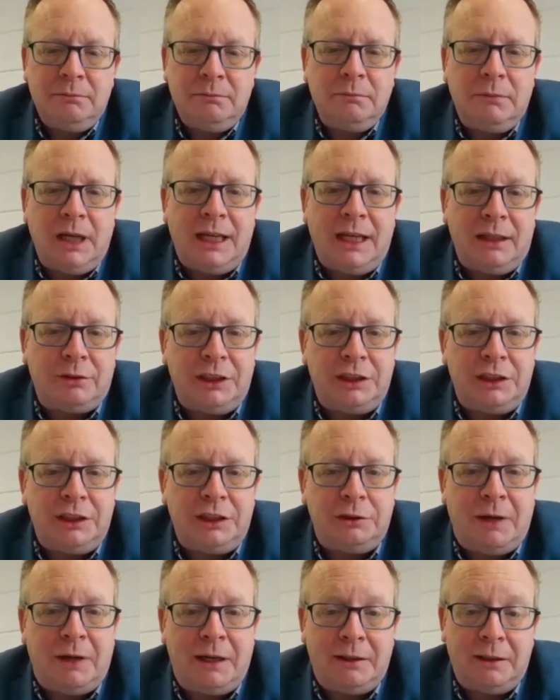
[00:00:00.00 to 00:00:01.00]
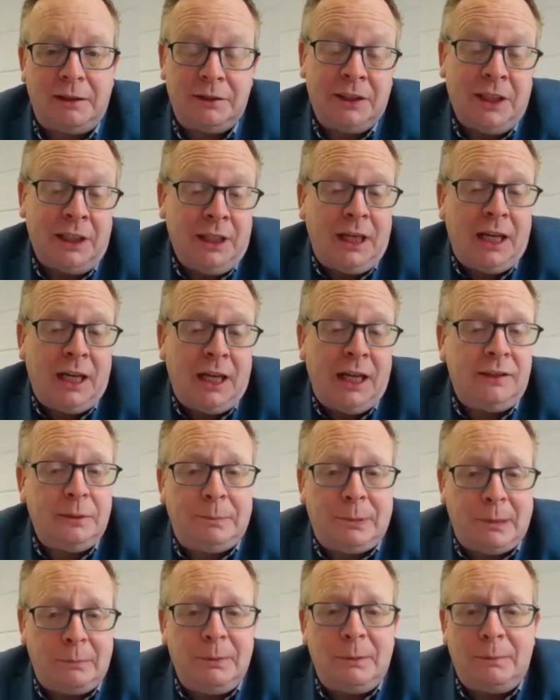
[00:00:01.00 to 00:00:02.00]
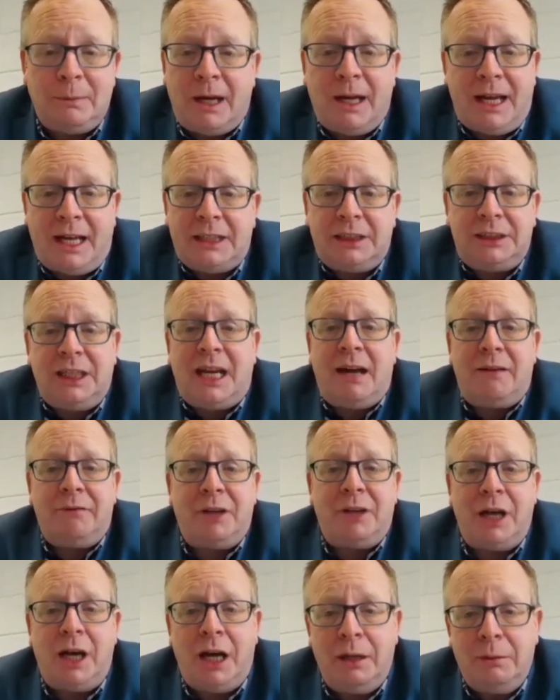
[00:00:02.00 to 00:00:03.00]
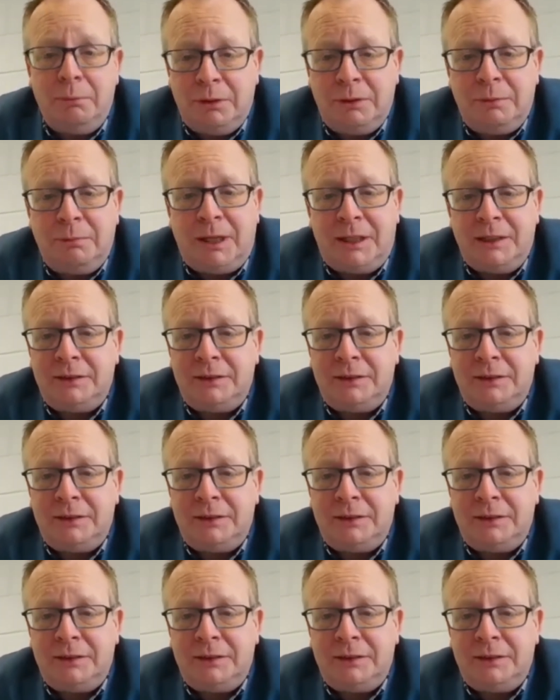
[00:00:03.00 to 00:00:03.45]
increase your run cost. It's a problem I actually have at home with my